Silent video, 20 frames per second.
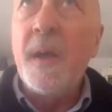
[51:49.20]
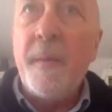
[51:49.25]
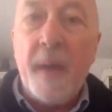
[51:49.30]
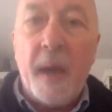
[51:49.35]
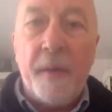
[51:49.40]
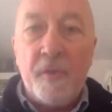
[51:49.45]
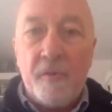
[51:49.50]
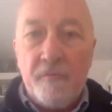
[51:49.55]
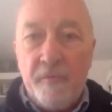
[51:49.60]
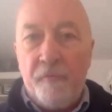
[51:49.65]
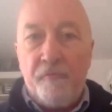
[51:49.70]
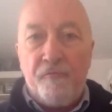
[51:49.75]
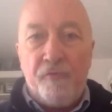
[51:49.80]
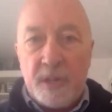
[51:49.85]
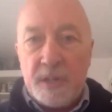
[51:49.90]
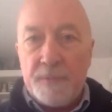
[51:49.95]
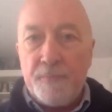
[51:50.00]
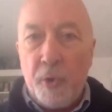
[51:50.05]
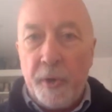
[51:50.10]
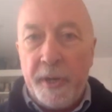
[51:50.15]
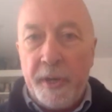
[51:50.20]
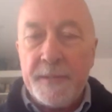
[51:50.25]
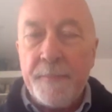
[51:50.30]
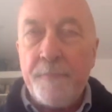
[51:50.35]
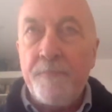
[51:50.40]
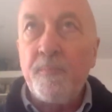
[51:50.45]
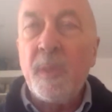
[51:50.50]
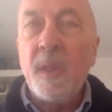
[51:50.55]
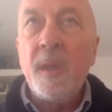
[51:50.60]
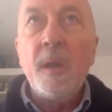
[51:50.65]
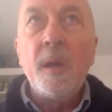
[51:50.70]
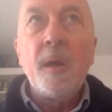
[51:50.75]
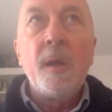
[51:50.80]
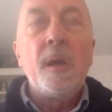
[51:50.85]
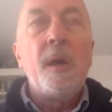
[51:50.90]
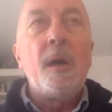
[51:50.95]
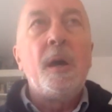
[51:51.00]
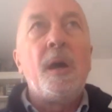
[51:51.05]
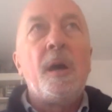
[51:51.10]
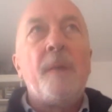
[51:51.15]
a reference point.
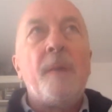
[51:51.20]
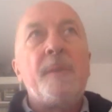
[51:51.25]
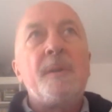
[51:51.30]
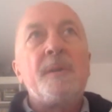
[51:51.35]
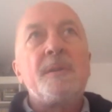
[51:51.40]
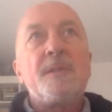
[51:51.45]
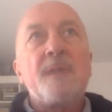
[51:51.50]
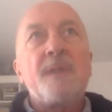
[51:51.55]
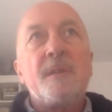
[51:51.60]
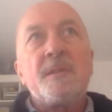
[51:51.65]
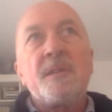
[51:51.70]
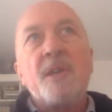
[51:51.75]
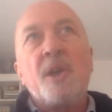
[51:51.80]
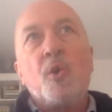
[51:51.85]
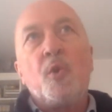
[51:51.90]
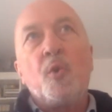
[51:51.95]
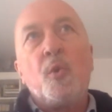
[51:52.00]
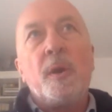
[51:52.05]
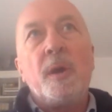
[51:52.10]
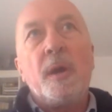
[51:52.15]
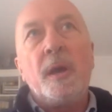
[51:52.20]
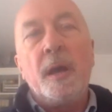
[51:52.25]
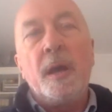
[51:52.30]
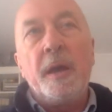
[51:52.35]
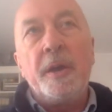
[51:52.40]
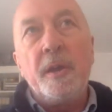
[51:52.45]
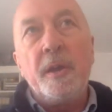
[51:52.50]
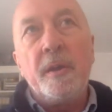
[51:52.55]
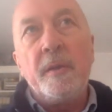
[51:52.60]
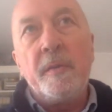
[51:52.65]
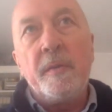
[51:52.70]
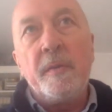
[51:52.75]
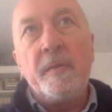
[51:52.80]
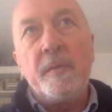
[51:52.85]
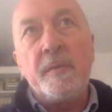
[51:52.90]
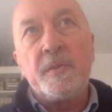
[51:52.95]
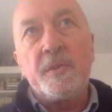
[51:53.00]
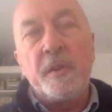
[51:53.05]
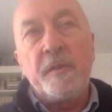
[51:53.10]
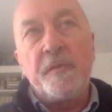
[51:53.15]
So
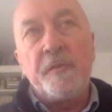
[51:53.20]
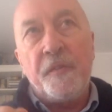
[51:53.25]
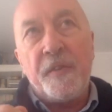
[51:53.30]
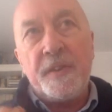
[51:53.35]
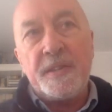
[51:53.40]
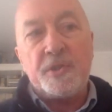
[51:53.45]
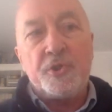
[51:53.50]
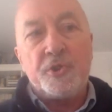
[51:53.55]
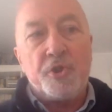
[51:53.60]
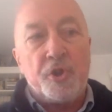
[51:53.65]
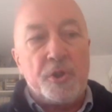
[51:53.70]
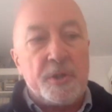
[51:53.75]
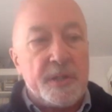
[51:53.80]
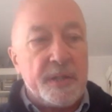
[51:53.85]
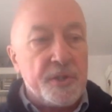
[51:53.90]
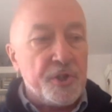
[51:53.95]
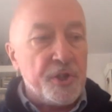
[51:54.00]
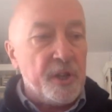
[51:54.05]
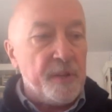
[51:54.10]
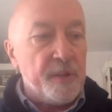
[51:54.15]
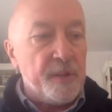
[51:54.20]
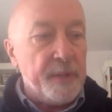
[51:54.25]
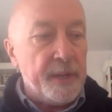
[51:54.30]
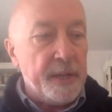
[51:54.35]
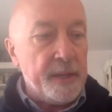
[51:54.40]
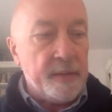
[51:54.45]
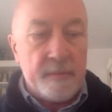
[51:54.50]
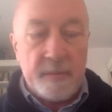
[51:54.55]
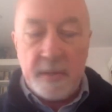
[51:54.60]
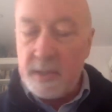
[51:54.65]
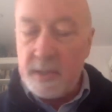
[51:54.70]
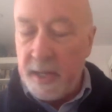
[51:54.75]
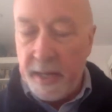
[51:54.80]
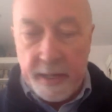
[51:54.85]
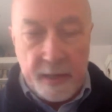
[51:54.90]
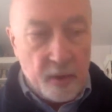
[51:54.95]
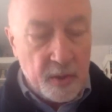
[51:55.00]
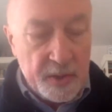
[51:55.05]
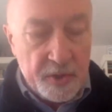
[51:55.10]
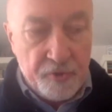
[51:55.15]
the Verfassungsschutz in Germany, just
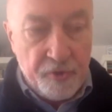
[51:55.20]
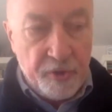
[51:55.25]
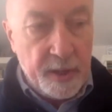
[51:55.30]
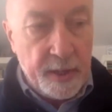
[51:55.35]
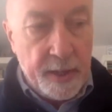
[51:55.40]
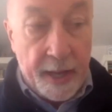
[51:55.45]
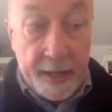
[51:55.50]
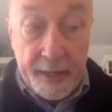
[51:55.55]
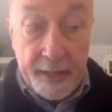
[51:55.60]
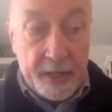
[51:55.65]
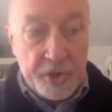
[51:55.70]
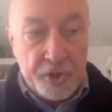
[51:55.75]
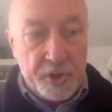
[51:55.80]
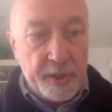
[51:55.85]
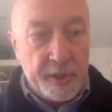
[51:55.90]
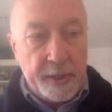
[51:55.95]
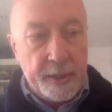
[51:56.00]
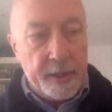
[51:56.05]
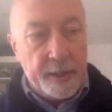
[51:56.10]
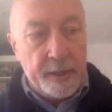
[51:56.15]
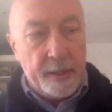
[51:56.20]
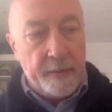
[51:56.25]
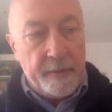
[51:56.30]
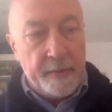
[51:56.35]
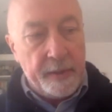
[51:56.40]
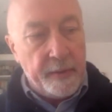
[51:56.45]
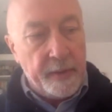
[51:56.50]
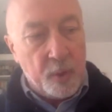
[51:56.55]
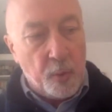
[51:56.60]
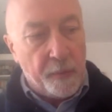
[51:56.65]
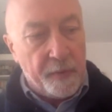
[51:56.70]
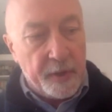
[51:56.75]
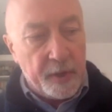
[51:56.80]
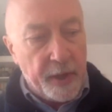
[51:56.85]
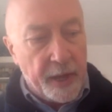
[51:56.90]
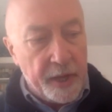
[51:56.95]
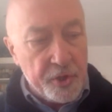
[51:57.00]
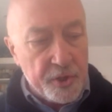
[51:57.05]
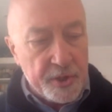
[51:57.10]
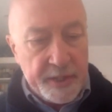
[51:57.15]
like in Austria, and actually the equivalent
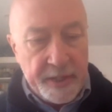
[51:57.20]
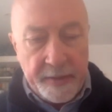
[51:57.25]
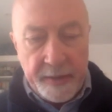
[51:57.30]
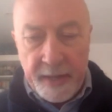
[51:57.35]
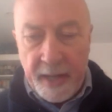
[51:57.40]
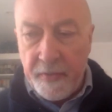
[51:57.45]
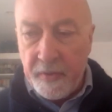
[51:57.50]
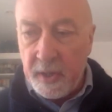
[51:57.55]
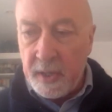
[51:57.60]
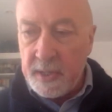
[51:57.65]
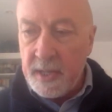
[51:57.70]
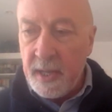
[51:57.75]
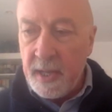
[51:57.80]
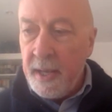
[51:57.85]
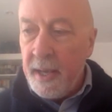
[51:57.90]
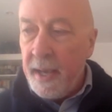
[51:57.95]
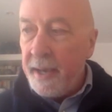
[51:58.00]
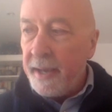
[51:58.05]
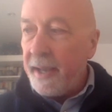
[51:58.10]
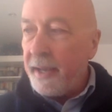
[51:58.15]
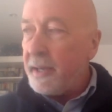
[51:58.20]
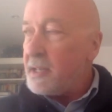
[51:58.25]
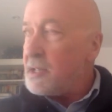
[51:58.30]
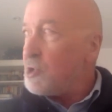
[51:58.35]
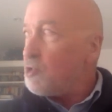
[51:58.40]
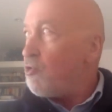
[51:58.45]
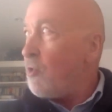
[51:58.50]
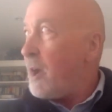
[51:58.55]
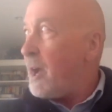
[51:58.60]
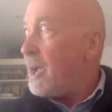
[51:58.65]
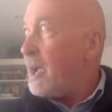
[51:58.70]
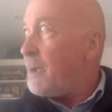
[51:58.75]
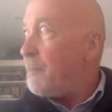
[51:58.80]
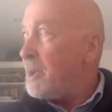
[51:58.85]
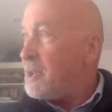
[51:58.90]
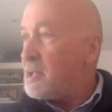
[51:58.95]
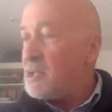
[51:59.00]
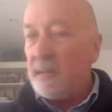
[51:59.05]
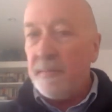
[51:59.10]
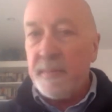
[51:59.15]
agency in the Netherlands, can describe
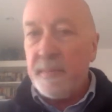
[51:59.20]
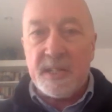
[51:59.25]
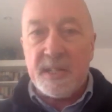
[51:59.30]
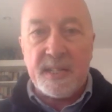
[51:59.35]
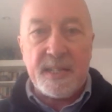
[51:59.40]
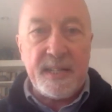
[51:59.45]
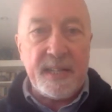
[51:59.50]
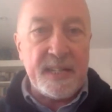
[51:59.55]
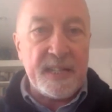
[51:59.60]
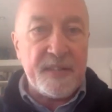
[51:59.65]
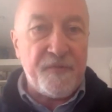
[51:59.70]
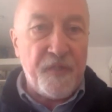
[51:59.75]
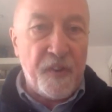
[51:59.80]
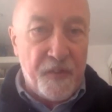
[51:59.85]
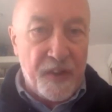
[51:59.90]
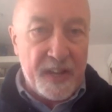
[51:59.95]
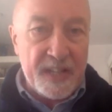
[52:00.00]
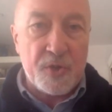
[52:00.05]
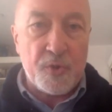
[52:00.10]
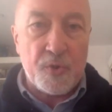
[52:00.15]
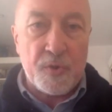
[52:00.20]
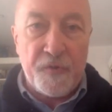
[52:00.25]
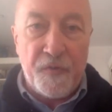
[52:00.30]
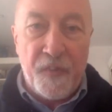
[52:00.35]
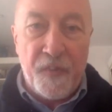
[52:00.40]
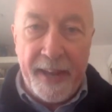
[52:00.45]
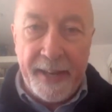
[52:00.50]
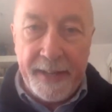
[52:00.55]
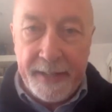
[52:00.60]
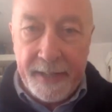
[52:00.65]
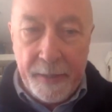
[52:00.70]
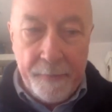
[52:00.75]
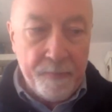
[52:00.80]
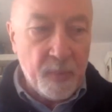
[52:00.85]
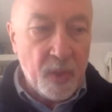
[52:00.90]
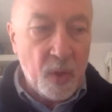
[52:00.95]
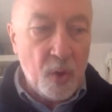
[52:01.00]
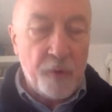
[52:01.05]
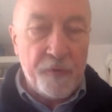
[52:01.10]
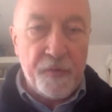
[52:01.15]
Islamists as Verfassungsfeinde
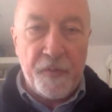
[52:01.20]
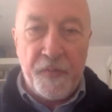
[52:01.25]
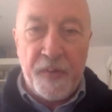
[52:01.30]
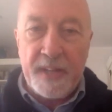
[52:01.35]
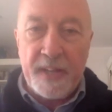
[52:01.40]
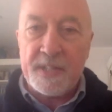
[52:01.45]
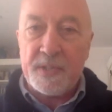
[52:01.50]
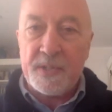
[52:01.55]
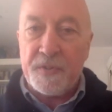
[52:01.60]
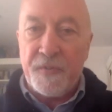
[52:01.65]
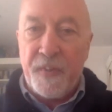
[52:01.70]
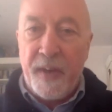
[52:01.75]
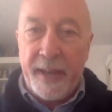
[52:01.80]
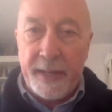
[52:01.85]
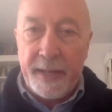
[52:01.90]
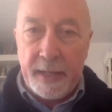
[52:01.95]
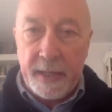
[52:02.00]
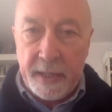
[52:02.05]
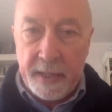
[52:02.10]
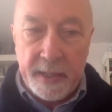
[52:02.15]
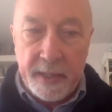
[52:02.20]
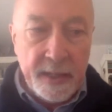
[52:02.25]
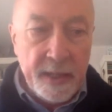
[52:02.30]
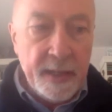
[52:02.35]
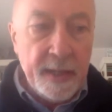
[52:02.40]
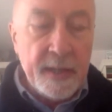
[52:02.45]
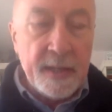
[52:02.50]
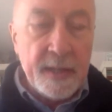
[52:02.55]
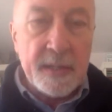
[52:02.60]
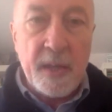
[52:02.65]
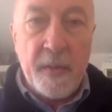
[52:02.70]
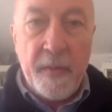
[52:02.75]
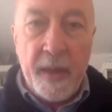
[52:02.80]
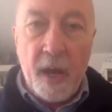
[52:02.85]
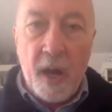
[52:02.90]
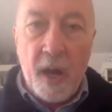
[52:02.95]
or Verfassungsfeindlich. So they are